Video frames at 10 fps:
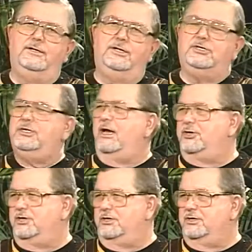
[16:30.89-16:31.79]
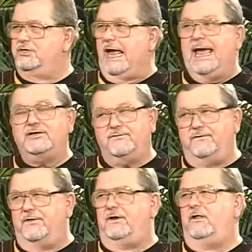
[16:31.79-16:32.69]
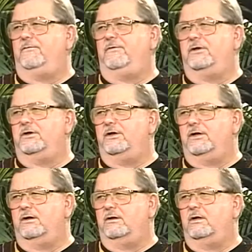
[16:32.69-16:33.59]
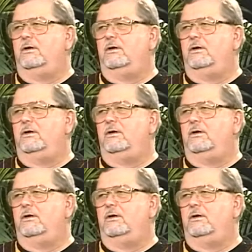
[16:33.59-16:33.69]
discussions, as Philadelphia did